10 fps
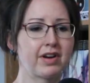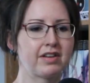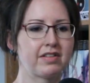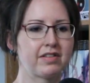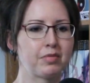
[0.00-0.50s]

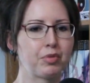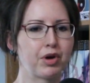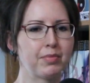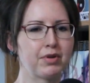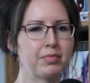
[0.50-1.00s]
It's the
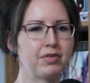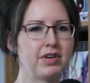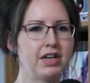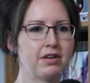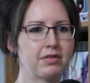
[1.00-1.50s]
Pueblo
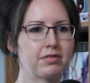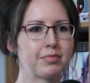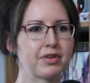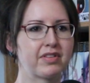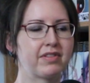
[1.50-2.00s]
Bonito
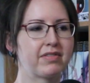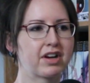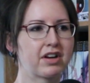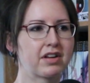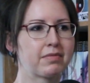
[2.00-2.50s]

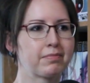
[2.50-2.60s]
Pacifica.